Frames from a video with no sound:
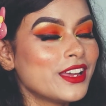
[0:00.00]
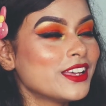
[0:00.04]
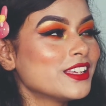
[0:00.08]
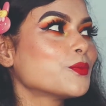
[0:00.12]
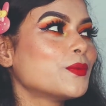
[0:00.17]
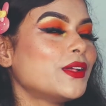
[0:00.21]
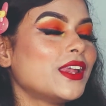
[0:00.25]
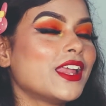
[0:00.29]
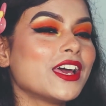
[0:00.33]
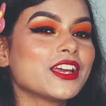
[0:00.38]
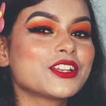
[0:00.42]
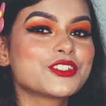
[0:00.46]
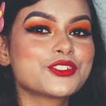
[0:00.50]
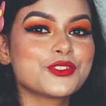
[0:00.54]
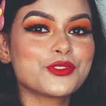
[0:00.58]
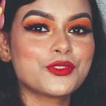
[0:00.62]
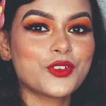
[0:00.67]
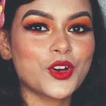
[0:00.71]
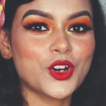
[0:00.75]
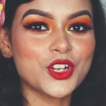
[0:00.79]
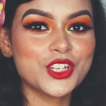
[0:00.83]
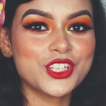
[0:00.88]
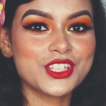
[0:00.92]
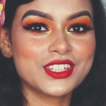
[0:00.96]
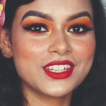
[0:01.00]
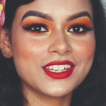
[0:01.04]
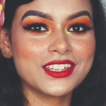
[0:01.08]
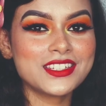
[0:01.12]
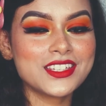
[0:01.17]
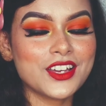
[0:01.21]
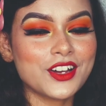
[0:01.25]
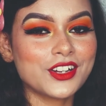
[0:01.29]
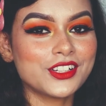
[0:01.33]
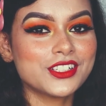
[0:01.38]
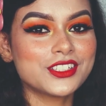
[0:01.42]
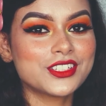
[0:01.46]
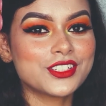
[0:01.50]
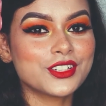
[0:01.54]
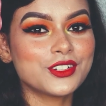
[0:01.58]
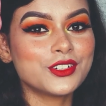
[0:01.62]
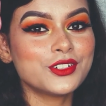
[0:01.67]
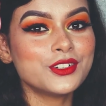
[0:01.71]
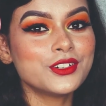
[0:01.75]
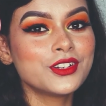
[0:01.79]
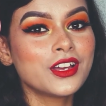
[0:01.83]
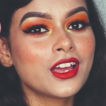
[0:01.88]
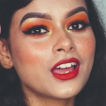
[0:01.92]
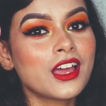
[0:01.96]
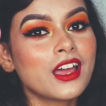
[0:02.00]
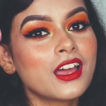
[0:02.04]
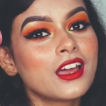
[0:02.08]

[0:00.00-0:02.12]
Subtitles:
You may like to watch this also.